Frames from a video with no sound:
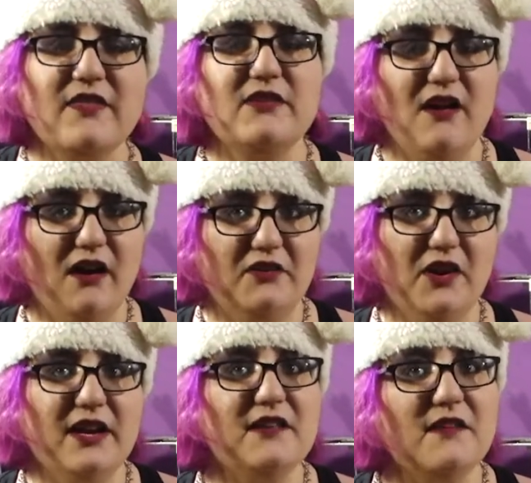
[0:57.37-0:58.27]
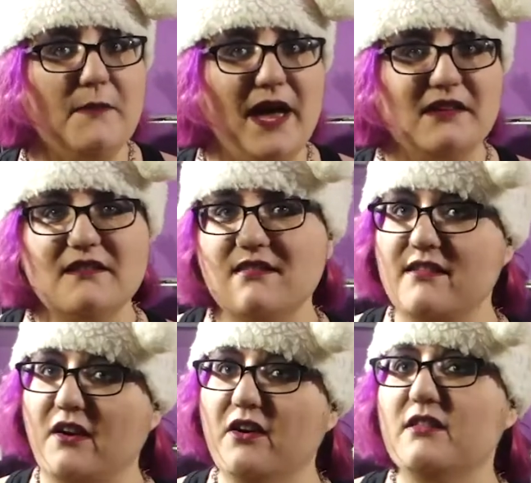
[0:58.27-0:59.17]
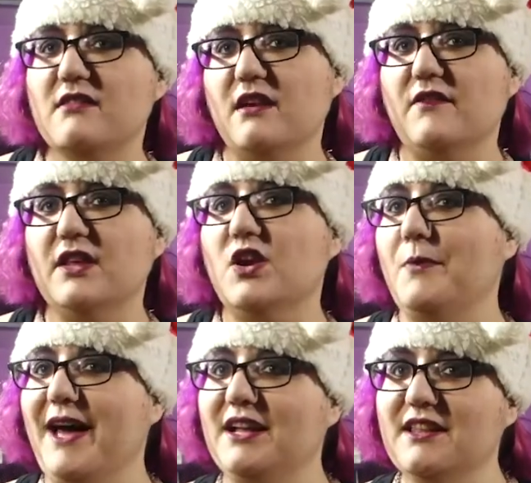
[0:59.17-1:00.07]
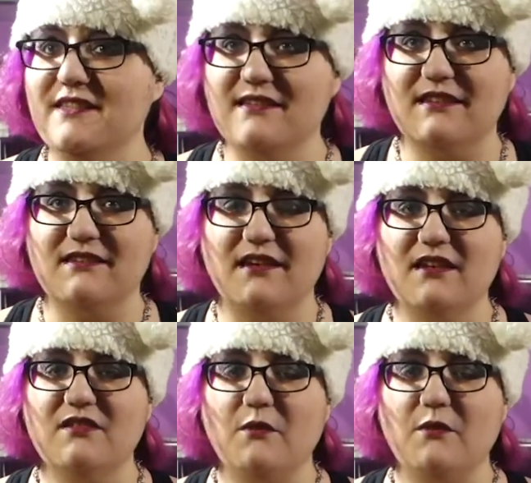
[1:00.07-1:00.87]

the Doctor and his companions Sarah and Stephen go back to the 60s